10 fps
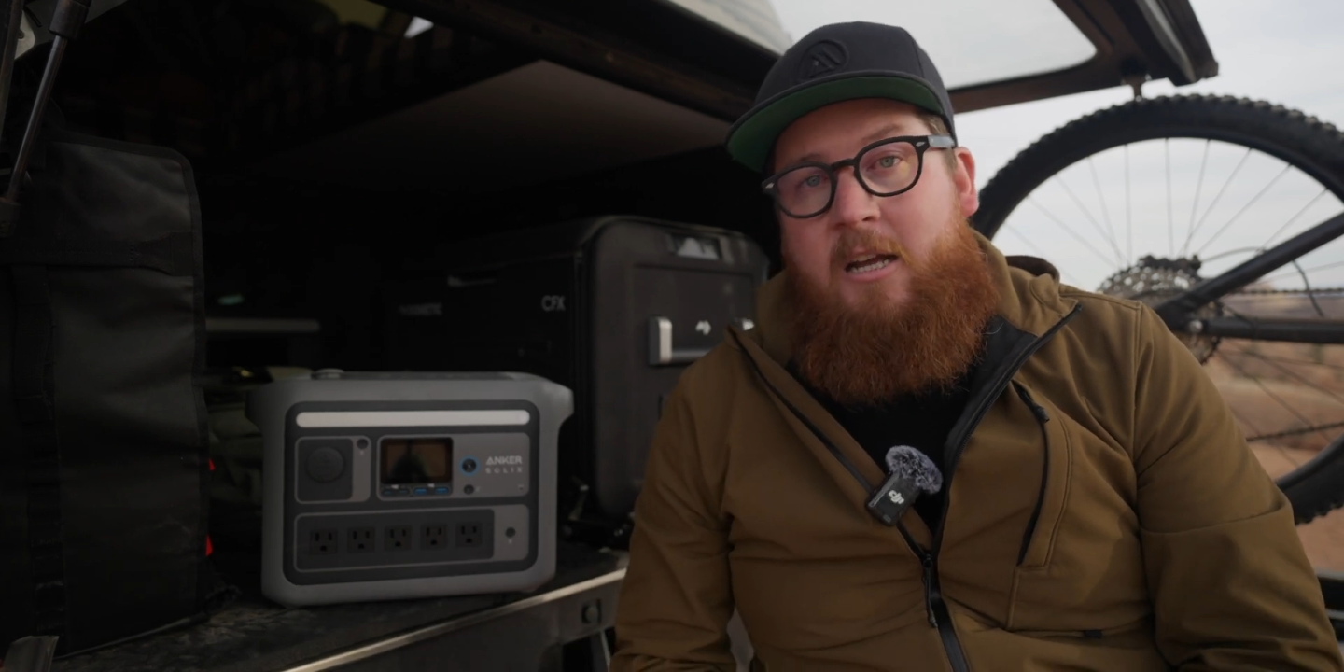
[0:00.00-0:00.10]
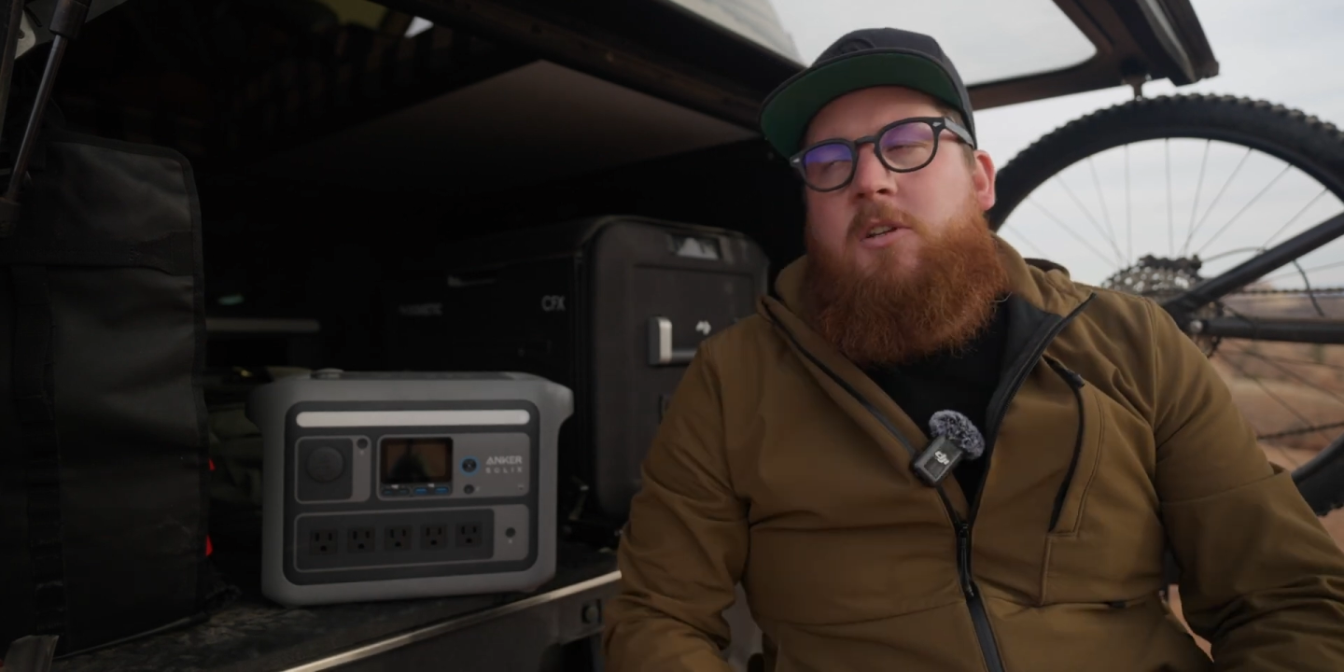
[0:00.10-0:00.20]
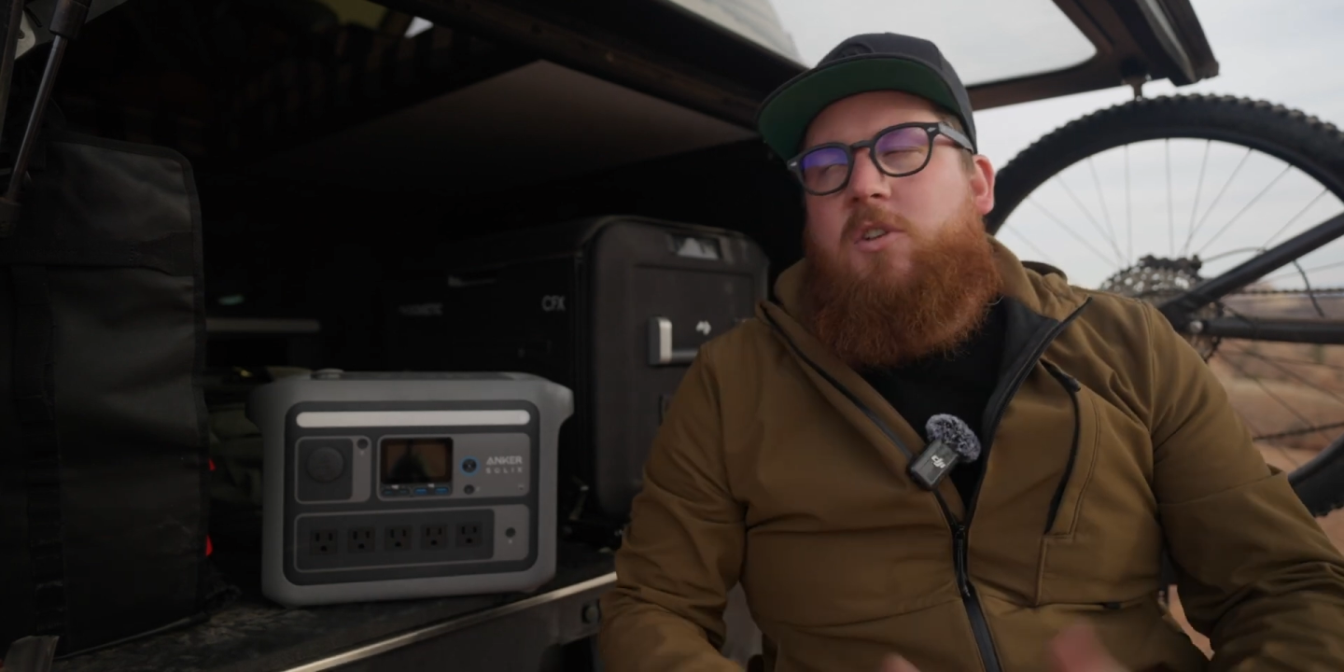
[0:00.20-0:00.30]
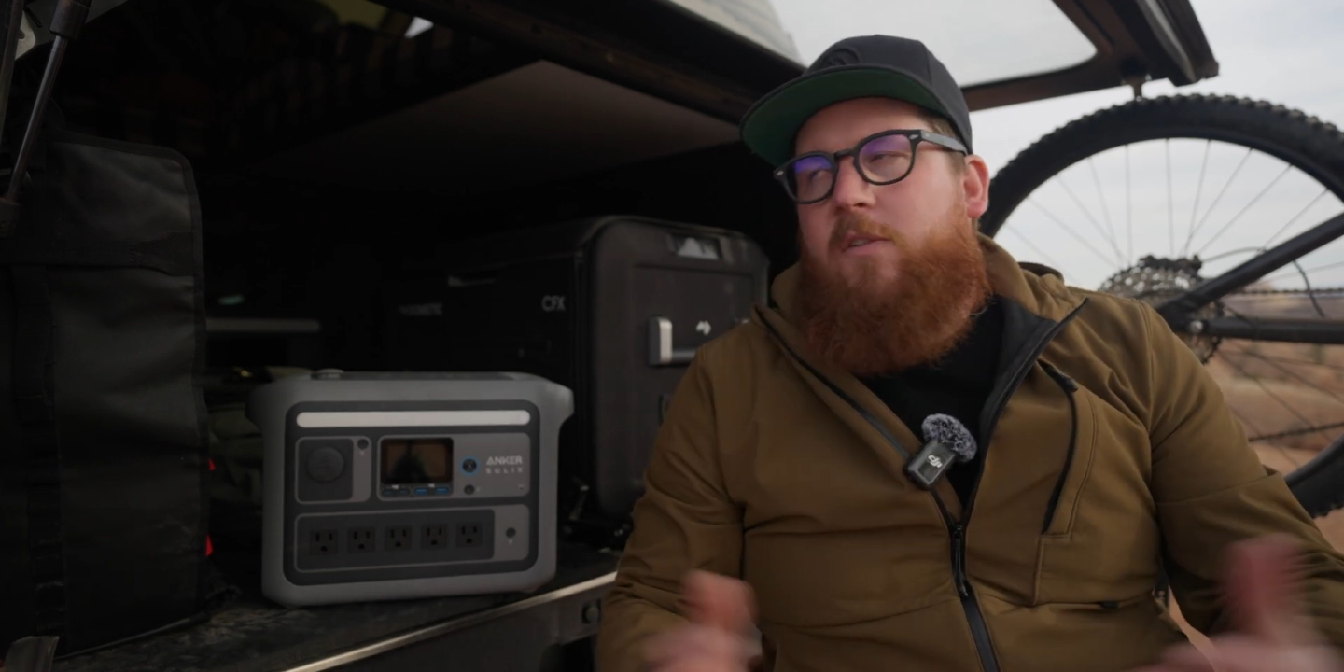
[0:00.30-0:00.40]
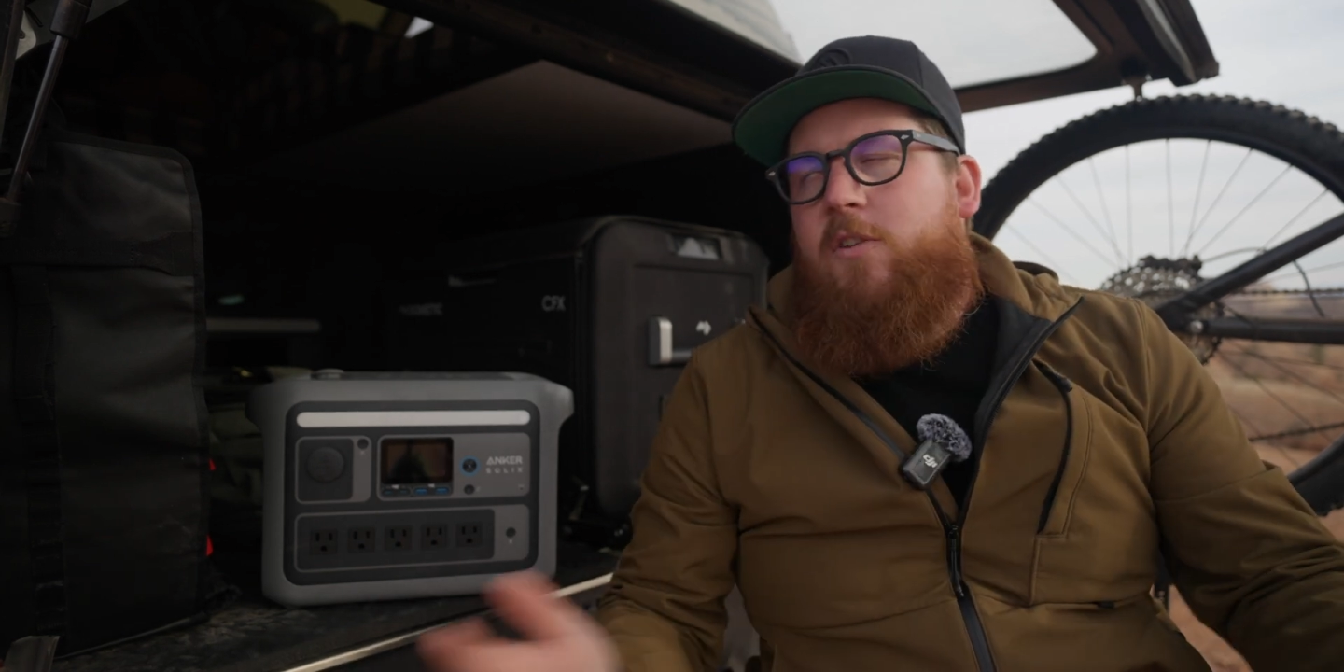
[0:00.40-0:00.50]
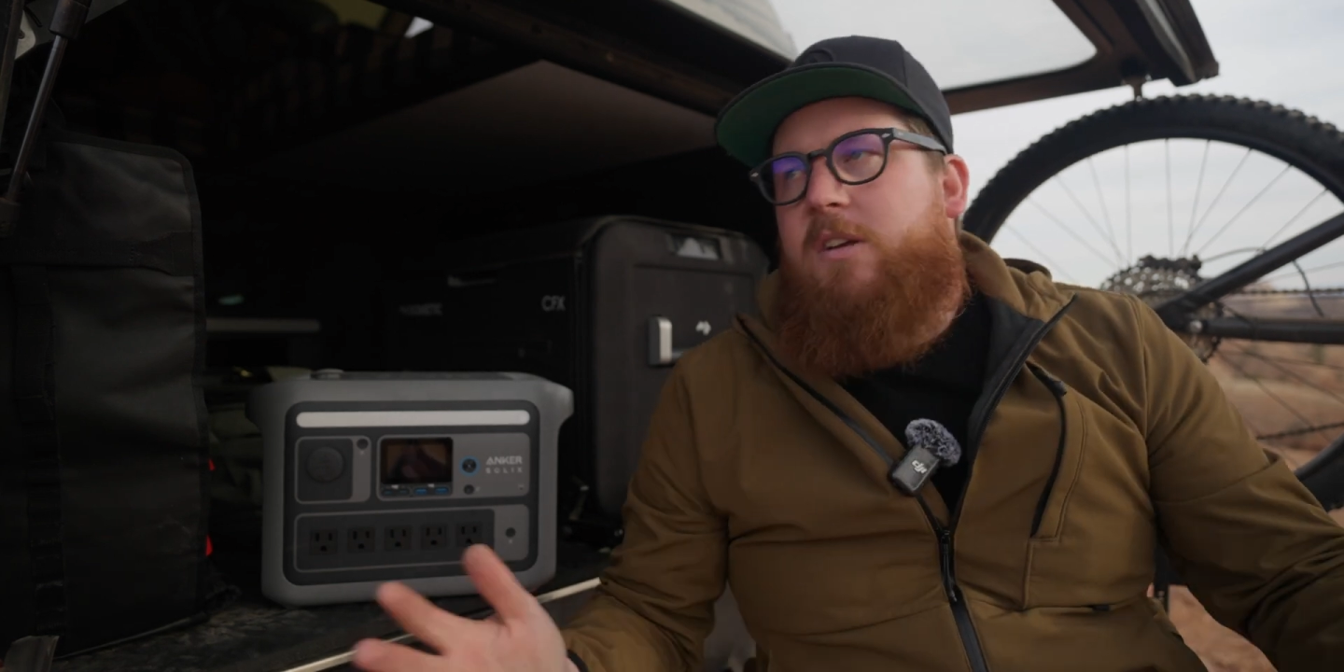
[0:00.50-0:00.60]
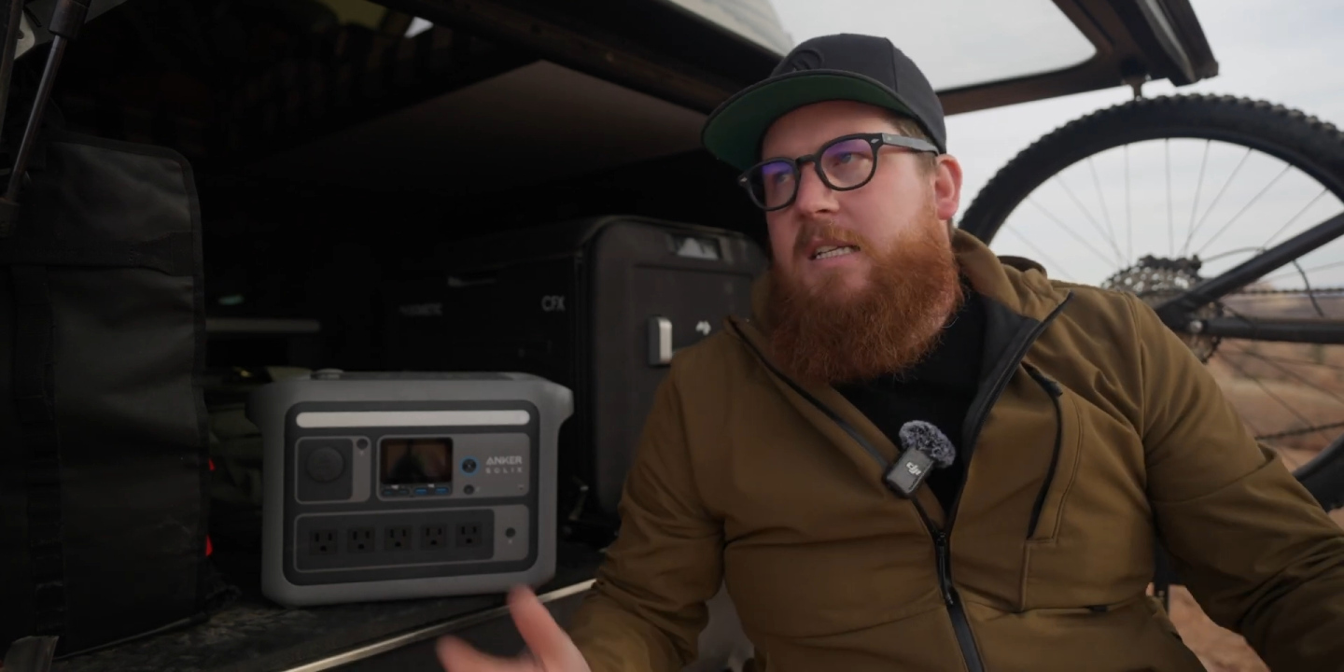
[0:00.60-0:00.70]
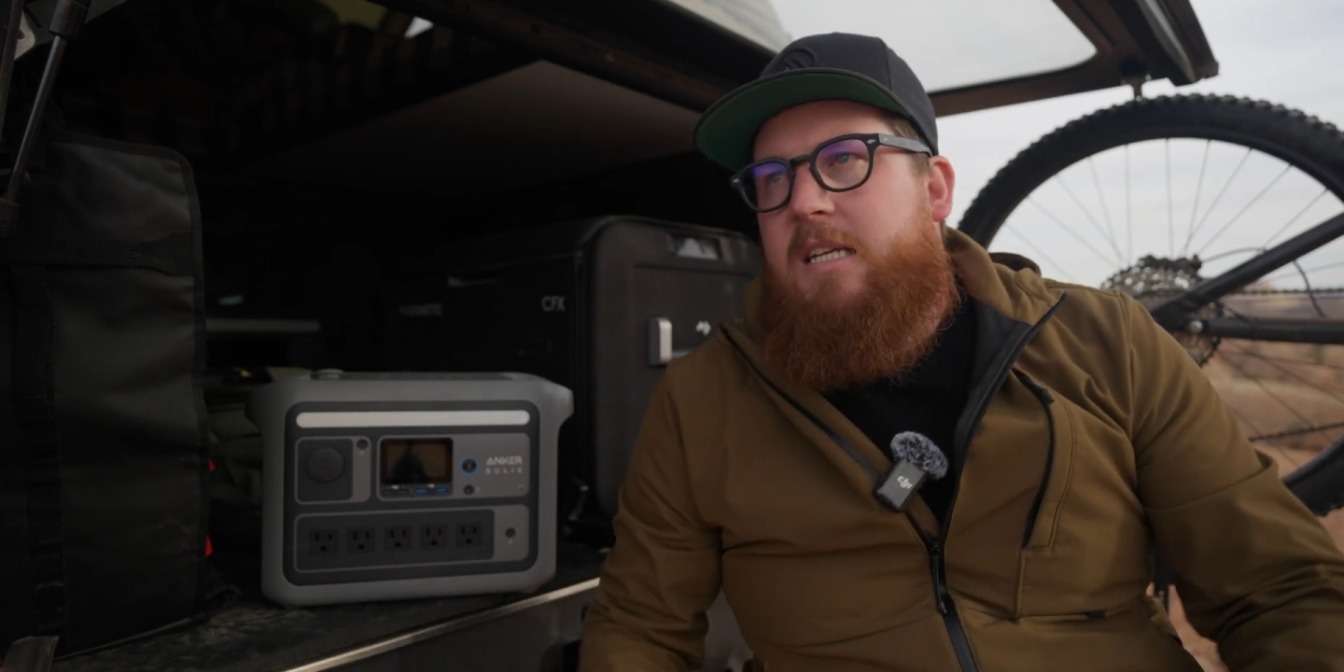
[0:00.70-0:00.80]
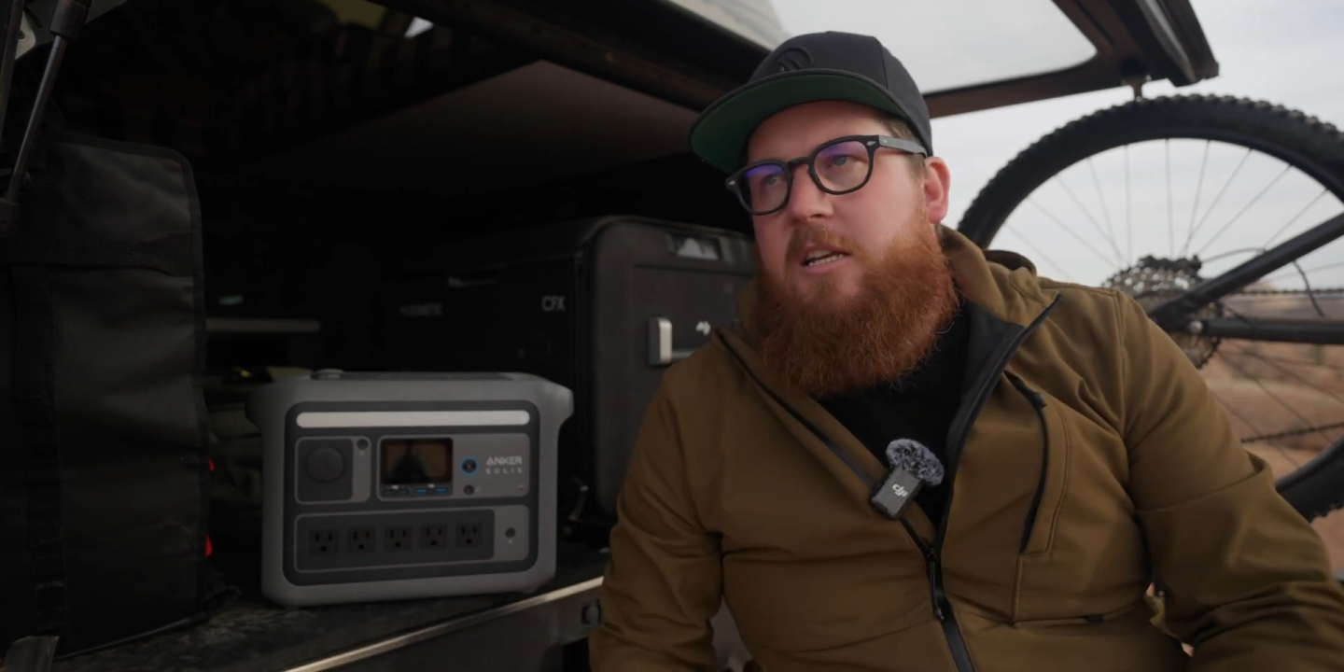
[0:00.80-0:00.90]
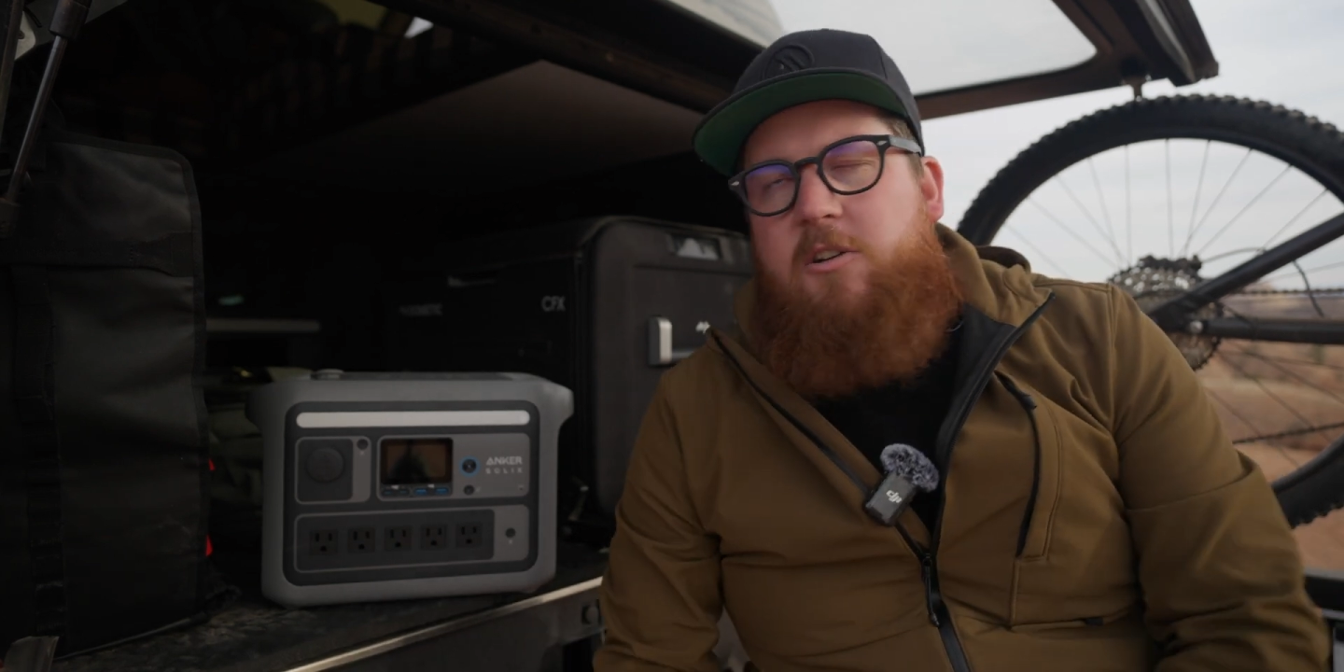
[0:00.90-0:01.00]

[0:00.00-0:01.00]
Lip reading: So if you could see